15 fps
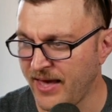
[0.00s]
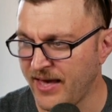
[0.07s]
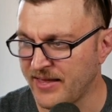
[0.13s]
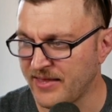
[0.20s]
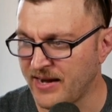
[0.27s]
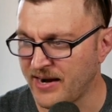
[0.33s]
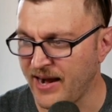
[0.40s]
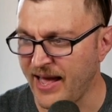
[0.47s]

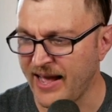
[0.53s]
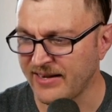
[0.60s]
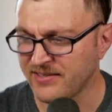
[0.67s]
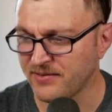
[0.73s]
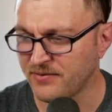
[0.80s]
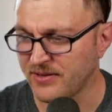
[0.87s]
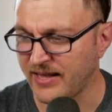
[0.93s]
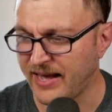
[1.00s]
And our
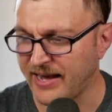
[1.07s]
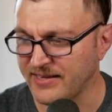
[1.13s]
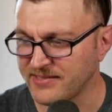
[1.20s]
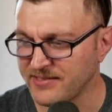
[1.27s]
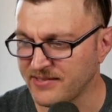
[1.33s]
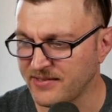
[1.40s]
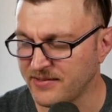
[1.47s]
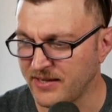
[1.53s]
active
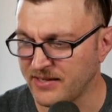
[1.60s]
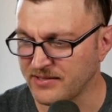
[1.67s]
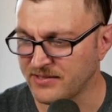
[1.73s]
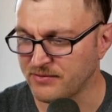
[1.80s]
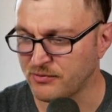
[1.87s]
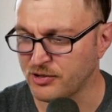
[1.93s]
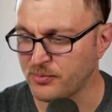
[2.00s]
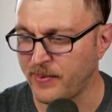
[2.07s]
class
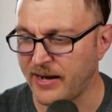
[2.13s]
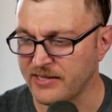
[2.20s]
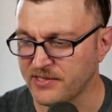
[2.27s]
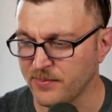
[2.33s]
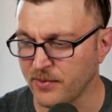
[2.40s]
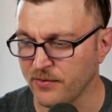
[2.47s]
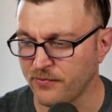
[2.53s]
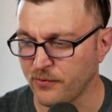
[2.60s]
is
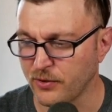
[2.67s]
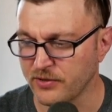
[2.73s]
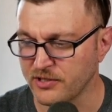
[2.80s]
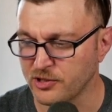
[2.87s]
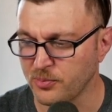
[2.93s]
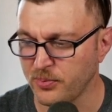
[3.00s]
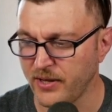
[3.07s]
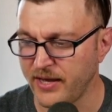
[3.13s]
responsible for
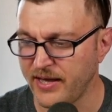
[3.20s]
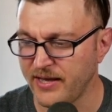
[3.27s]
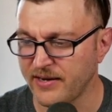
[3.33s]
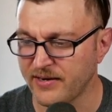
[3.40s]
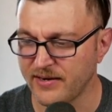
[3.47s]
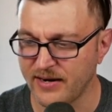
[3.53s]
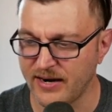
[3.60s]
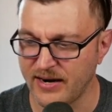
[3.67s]

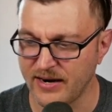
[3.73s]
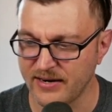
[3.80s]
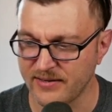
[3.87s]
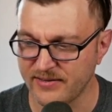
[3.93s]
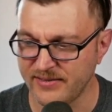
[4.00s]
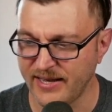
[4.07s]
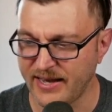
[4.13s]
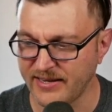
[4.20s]
displaying
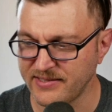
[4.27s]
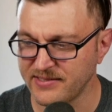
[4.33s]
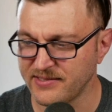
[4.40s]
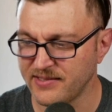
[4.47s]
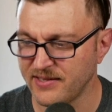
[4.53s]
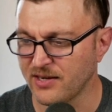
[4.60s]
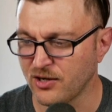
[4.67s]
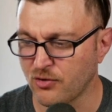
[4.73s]
our
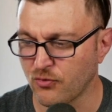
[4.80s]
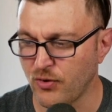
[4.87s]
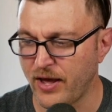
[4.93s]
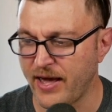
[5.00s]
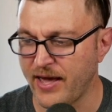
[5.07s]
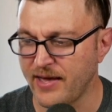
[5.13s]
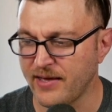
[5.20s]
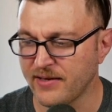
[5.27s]
text
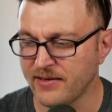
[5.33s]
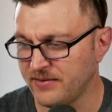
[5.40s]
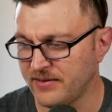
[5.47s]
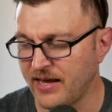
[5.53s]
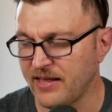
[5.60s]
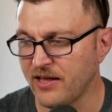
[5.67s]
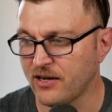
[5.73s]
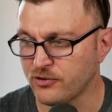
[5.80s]
gray
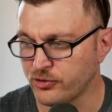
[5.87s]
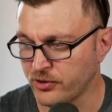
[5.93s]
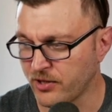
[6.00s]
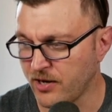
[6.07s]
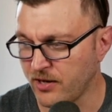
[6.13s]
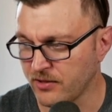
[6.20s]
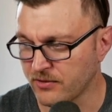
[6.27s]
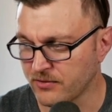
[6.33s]

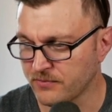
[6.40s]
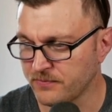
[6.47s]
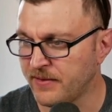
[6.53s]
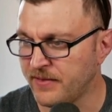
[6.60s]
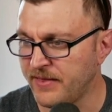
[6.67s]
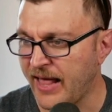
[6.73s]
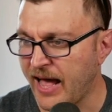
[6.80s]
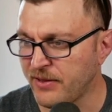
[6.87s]
900 color.
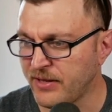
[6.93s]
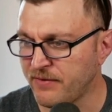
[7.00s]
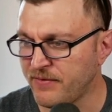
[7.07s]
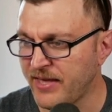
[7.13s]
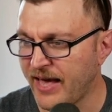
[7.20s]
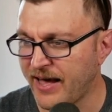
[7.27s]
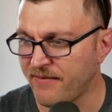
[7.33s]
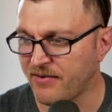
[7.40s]
Now that
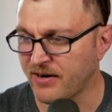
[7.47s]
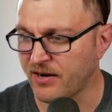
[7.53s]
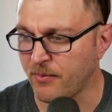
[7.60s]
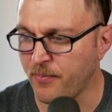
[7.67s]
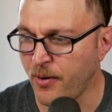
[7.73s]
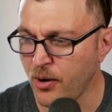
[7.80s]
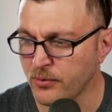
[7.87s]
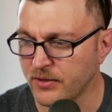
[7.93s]
we have our
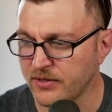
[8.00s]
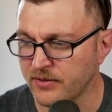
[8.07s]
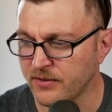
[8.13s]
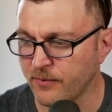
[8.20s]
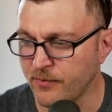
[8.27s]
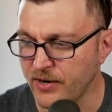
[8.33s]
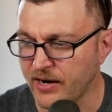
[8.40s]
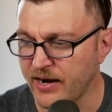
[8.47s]
component,
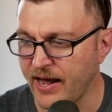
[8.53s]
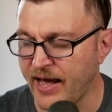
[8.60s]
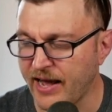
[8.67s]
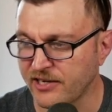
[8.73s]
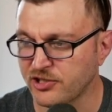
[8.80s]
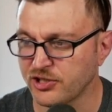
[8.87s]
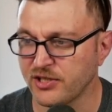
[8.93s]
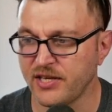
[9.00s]
we are
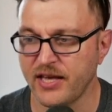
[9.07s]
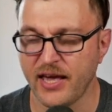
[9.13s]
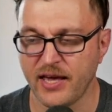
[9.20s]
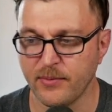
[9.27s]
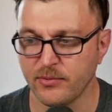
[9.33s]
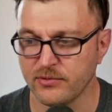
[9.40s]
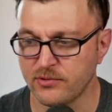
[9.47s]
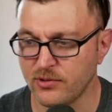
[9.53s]
actually
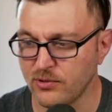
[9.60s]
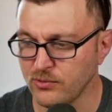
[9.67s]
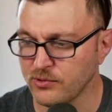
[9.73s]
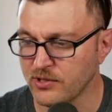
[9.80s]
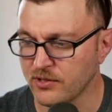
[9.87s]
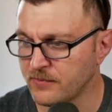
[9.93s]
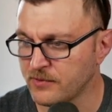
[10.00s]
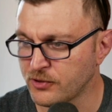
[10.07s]
able to use it.